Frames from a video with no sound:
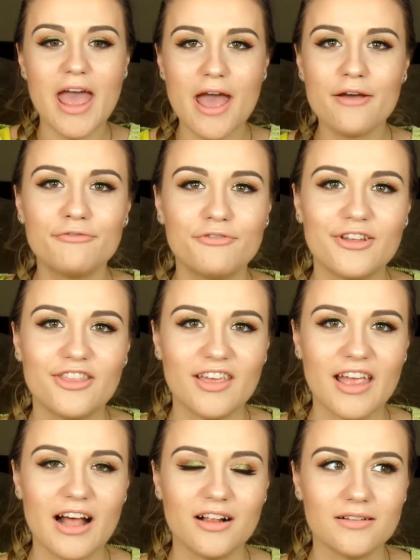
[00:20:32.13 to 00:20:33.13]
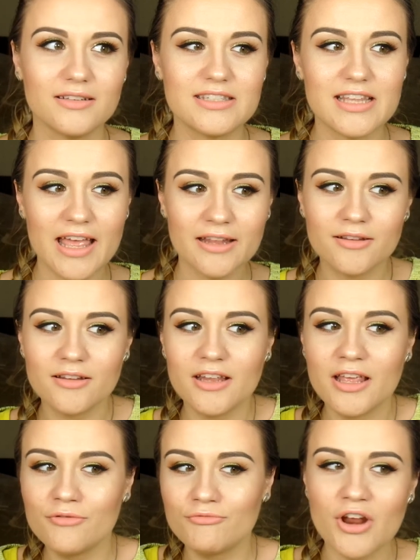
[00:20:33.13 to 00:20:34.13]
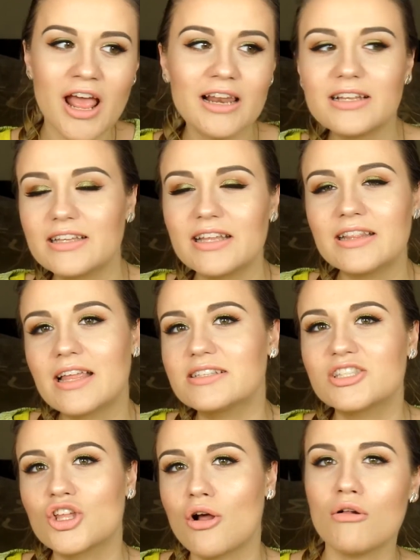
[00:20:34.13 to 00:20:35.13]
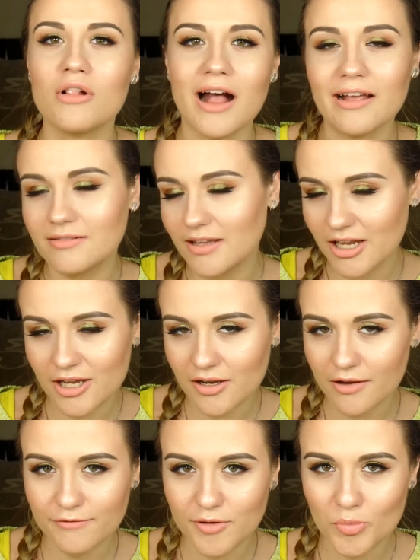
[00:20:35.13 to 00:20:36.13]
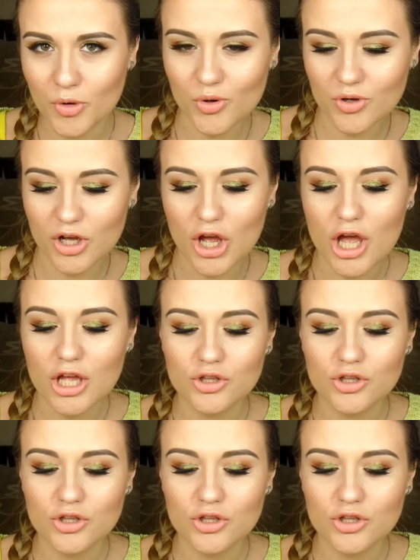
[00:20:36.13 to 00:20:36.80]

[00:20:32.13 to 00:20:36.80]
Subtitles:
everything else. And in reality, that's the whole idea of the book,